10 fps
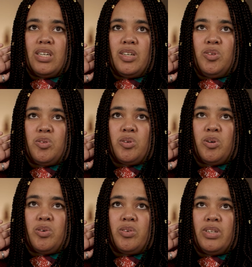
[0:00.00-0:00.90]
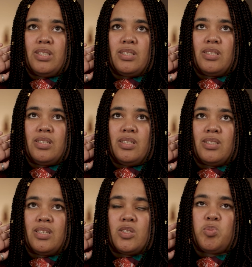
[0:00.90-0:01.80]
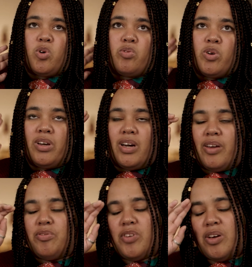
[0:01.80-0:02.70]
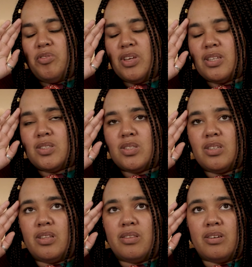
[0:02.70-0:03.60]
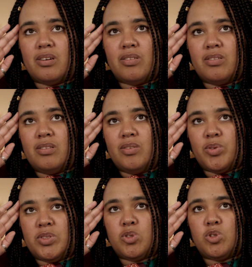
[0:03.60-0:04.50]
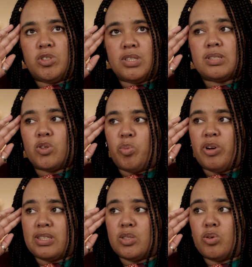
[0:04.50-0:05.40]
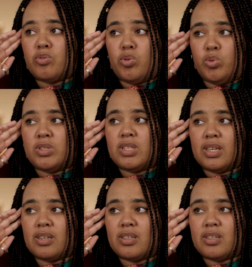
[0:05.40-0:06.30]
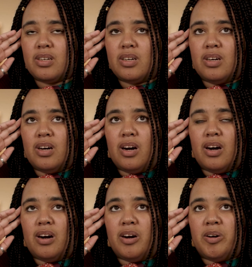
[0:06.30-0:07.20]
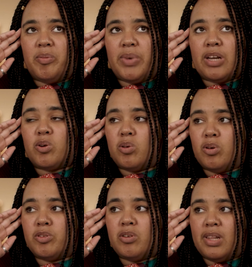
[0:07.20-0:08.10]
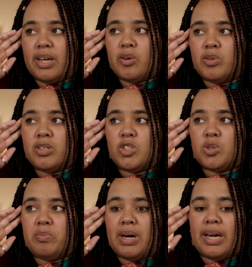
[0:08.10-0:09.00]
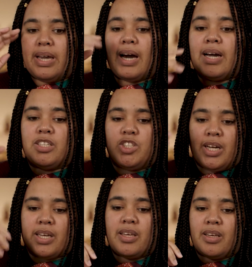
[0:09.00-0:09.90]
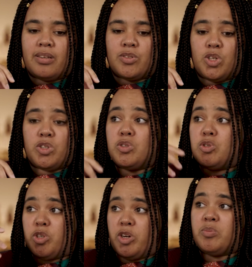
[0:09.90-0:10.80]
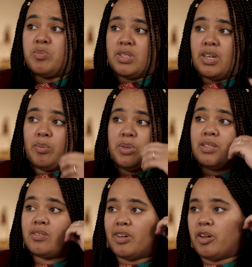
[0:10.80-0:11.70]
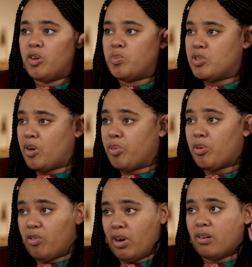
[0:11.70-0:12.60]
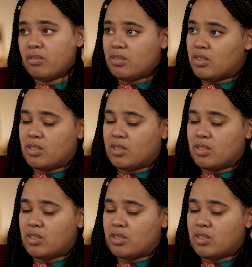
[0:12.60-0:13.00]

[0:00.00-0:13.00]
it's more of I think it's with institutions it's still a practice of looting and colonial language by hijacking certain terms that are being developed on the ground